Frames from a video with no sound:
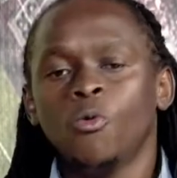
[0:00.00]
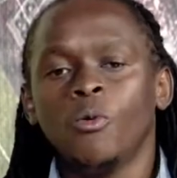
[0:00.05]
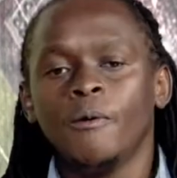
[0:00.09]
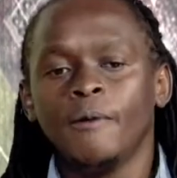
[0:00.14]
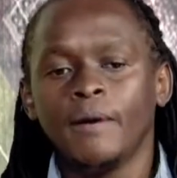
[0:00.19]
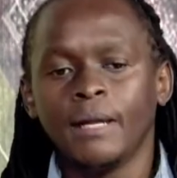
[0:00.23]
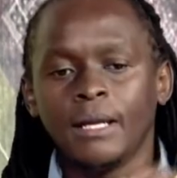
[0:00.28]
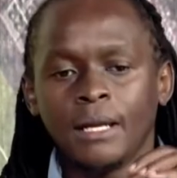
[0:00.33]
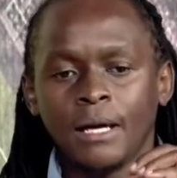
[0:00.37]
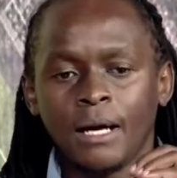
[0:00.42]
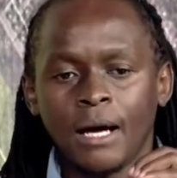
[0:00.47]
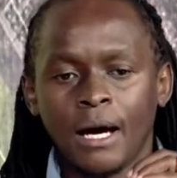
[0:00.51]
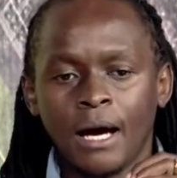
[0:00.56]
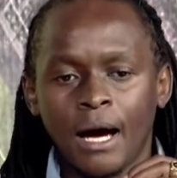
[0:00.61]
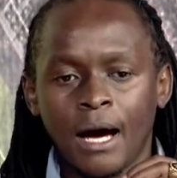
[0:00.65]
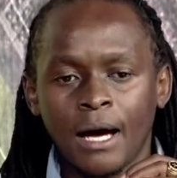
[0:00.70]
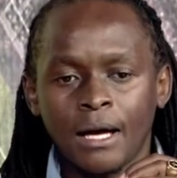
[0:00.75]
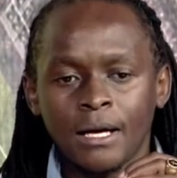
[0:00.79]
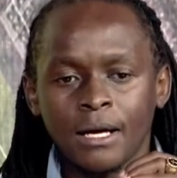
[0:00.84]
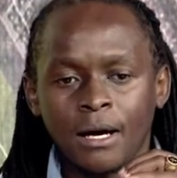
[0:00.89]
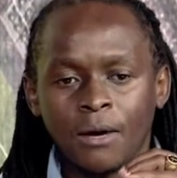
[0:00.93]
We will,
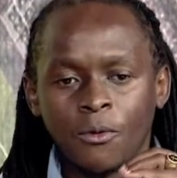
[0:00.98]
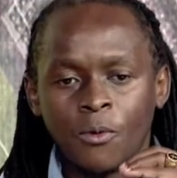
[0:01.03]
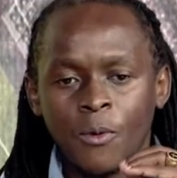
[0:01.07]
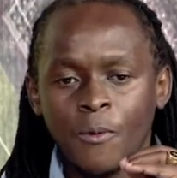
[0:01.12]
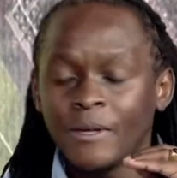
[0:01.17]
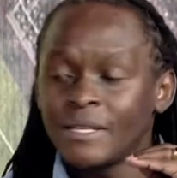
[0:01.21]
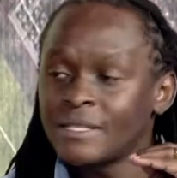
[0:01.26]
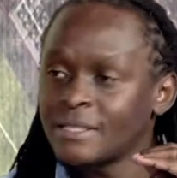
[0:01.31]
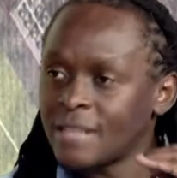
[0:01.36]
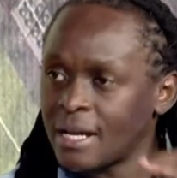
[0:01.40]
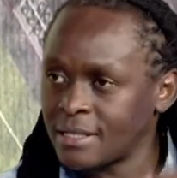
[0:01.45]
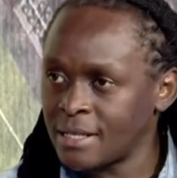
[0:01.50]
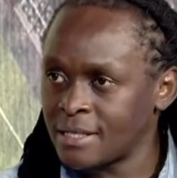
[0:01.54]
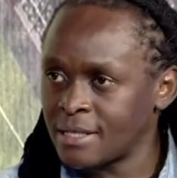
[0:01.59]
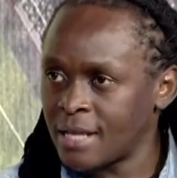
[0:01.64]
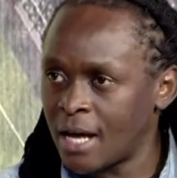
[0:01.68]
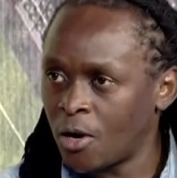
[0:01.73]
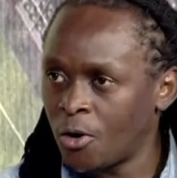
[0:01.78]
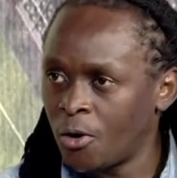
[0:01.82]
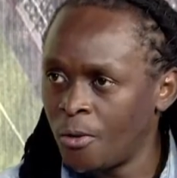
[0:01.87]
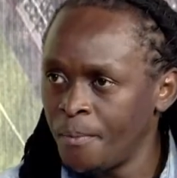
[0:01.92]
we will start a
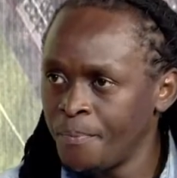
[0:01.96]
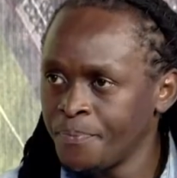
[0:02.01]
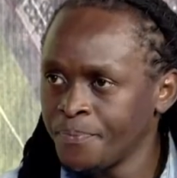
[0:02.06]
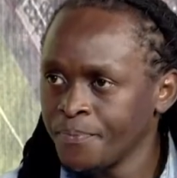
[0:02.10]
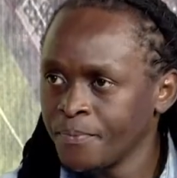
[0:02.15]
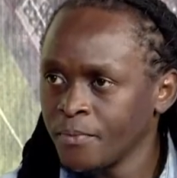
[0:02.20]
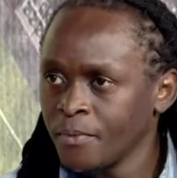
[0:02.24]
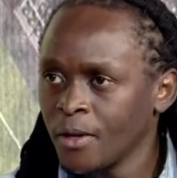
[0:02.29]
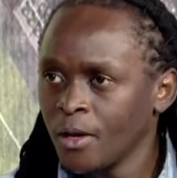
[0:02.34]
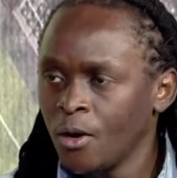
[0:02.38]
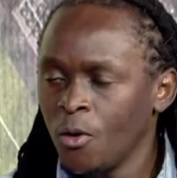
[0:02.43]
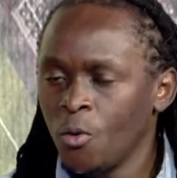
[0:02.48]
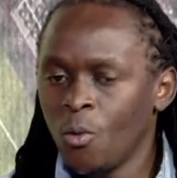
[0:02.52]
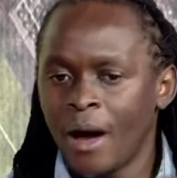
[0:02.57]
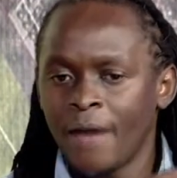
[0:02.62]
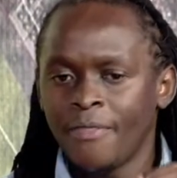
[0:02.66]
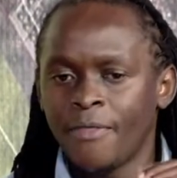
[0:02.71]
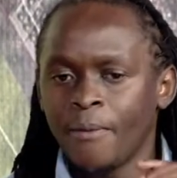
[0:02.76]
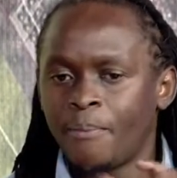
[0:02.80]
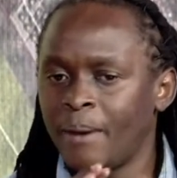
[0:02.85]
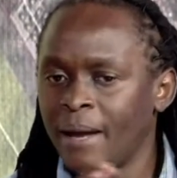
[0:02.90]
circle
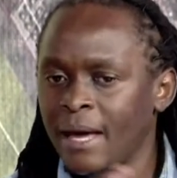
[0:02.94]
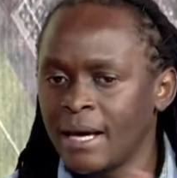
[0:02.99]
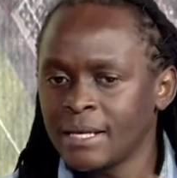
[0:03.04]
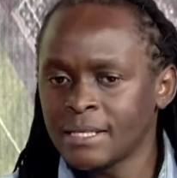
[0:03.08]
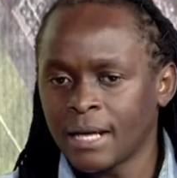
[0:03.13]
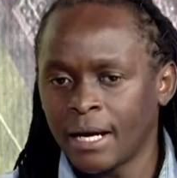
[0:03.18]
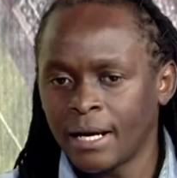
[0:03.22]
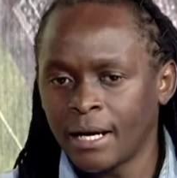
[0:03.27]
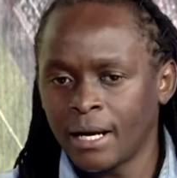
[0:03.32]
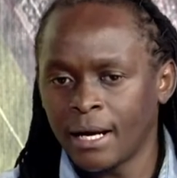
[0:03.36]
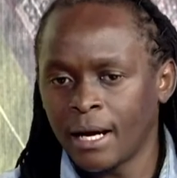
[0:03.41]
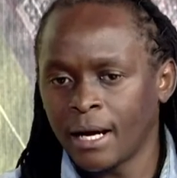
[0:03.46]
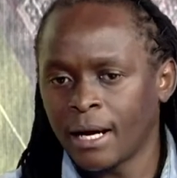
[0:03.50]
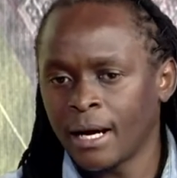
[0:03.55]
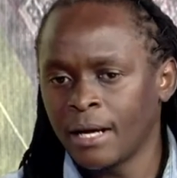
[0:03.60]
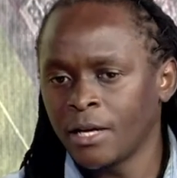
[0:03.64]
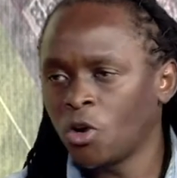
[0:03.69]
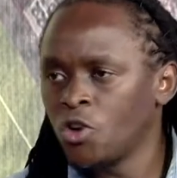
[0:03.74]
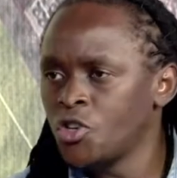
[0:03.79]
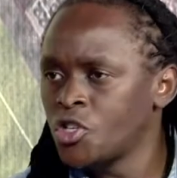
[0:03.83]
where the players can uh, can